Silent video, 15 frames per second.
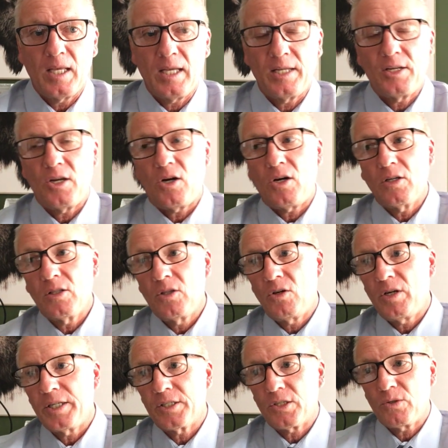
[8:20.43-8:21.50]
an
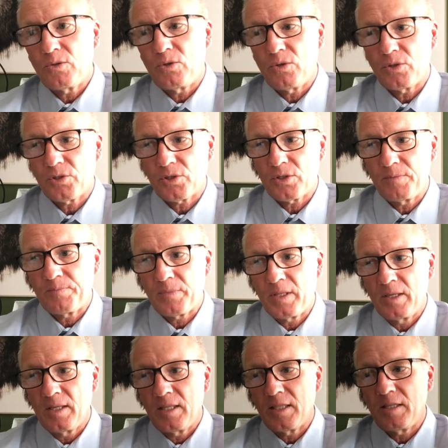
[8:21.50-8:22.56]
online course
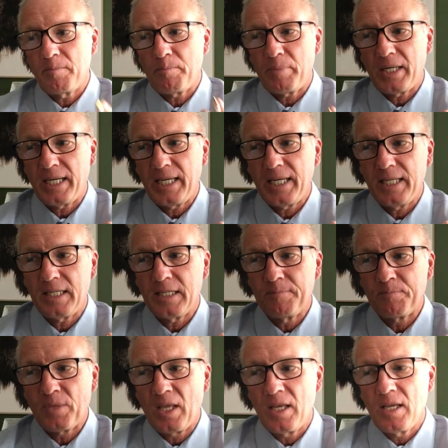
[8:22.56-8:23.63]
that paid
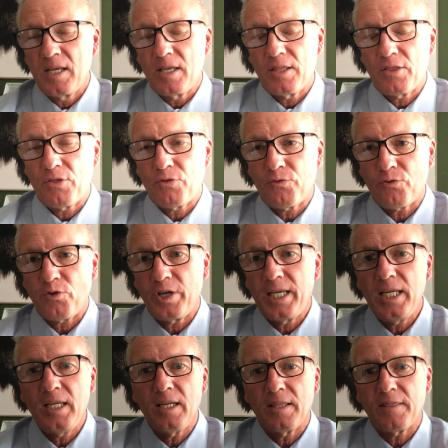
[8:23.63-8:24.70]

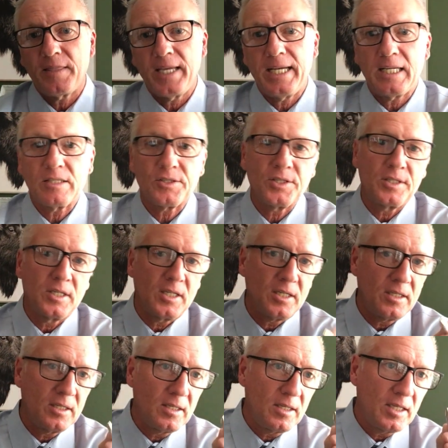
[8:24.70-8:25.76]
$3,000
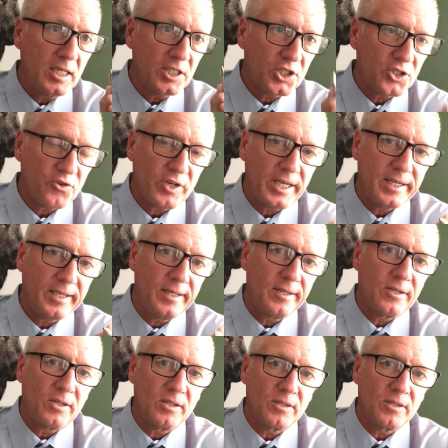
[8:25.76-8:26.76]
Australian,